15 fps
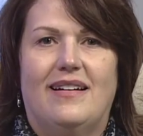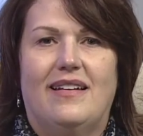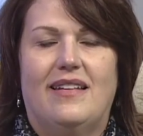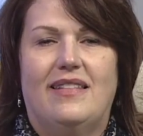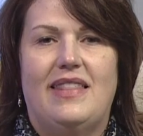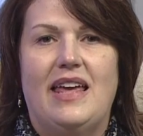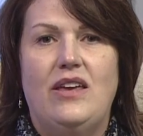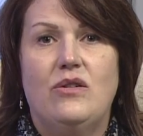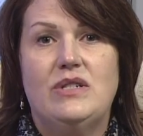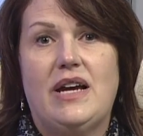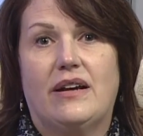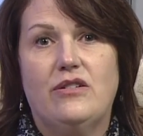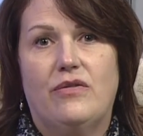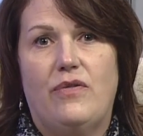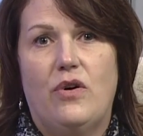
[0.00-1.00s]
Thank you,
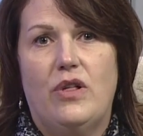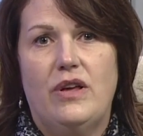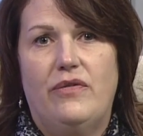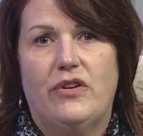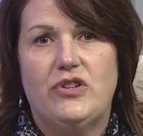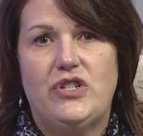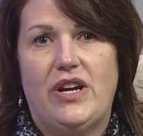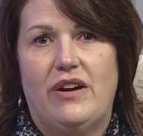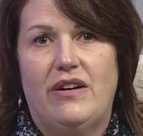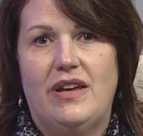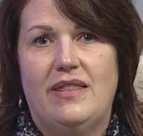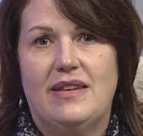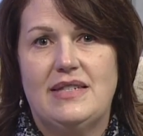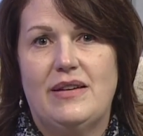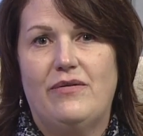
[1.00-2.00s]
Dr. Foley, for sharing
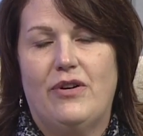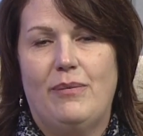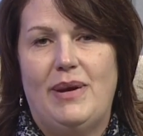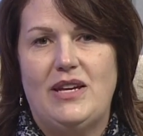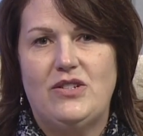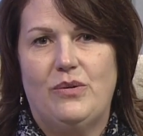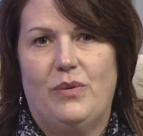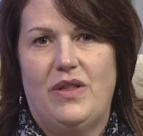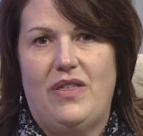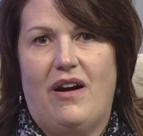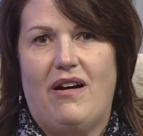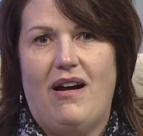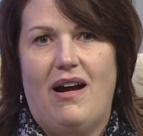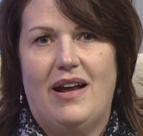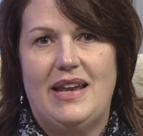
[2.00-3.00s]
this information with
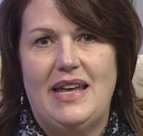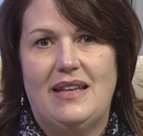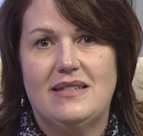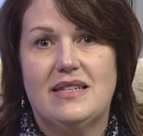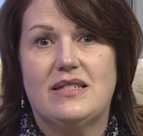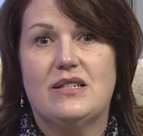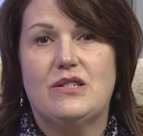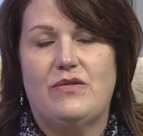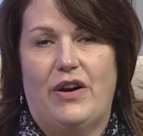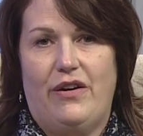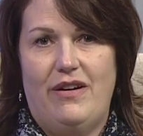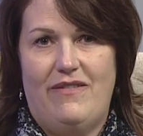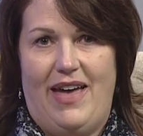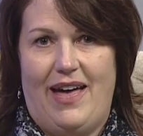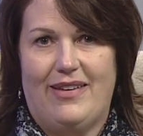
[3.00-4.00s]
our audience. This is very
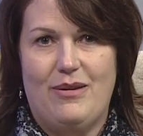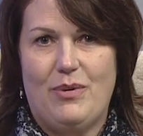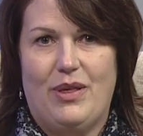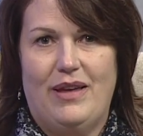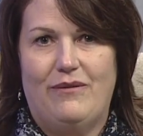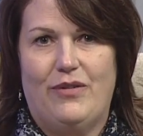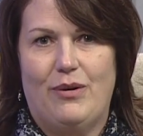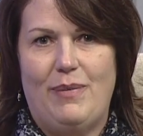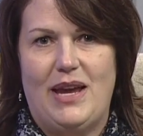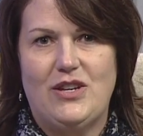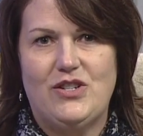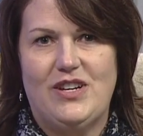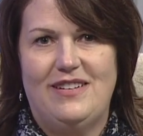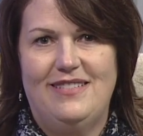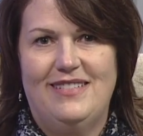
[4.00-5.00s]
valuable
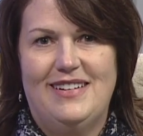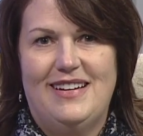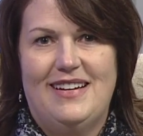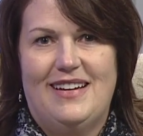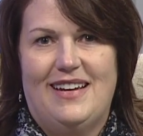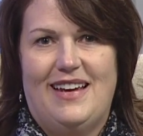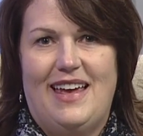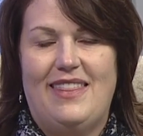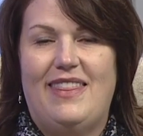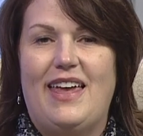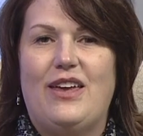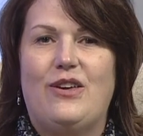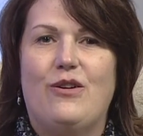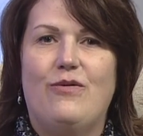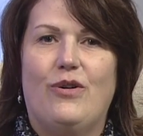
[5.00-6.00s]
information. And
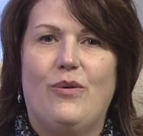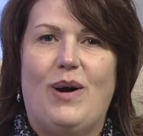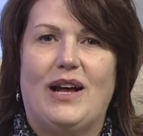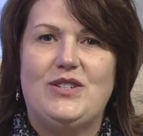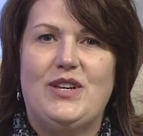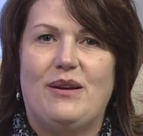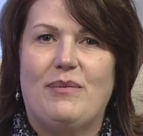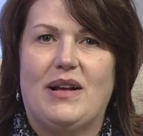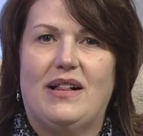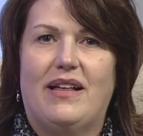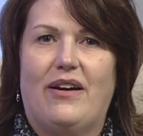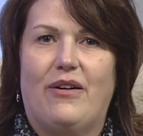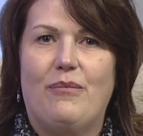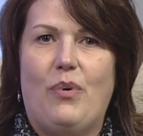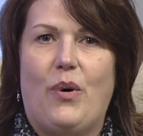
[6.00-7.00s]
thank you for watching
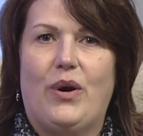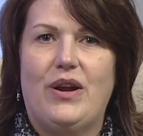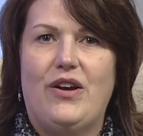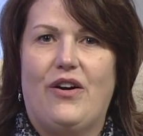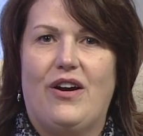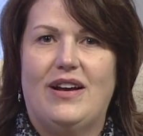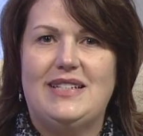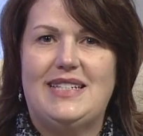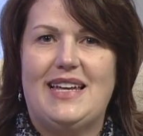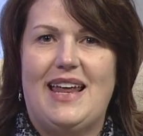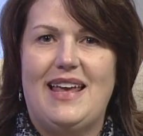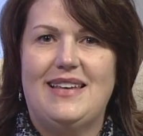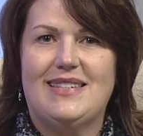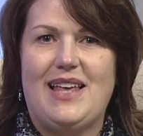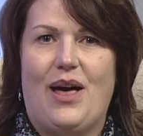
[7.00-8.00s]
McLaren Port Huron
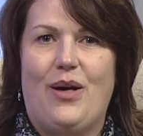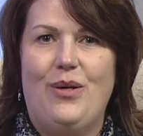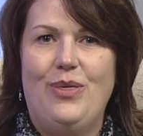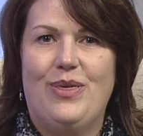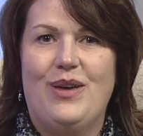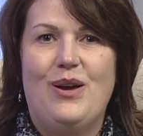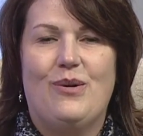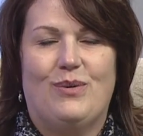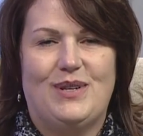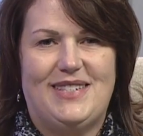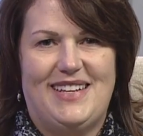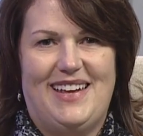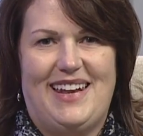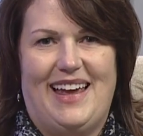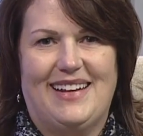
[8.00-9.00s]
Today's Health. We'll
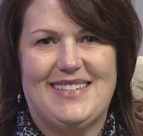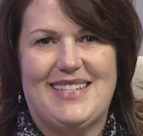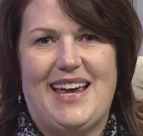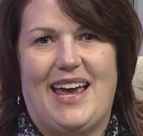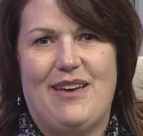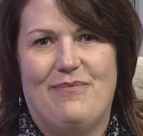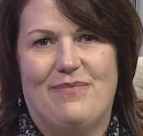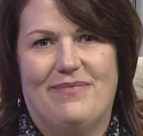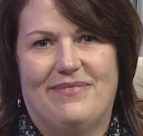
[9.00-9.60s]
see you next time.